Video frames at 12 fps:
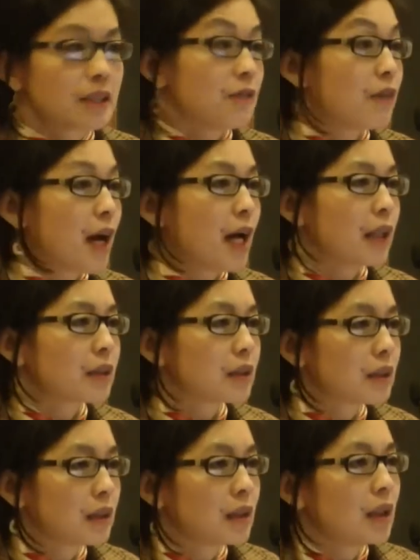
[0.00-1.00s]
In
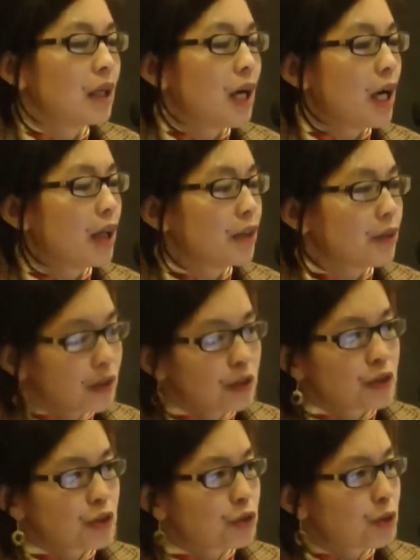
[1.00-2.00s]
fact, there
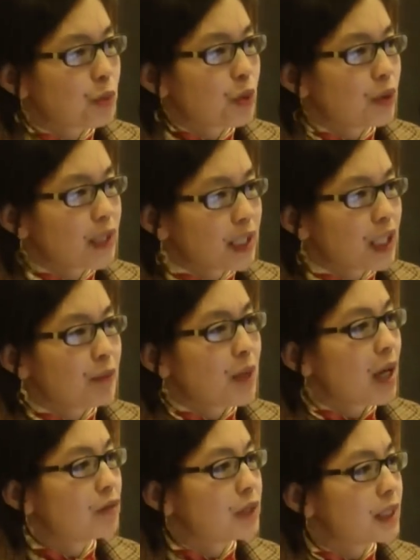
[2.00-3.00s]
was a report that came
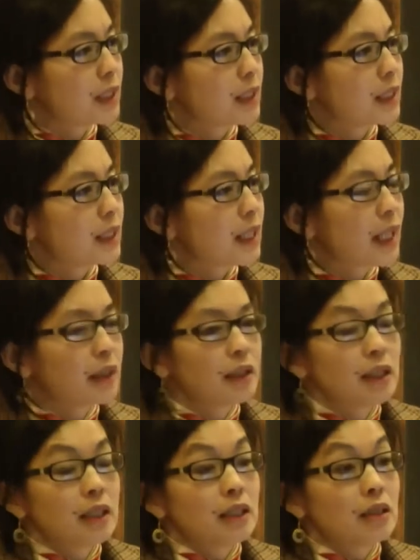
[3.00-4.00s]
out recently that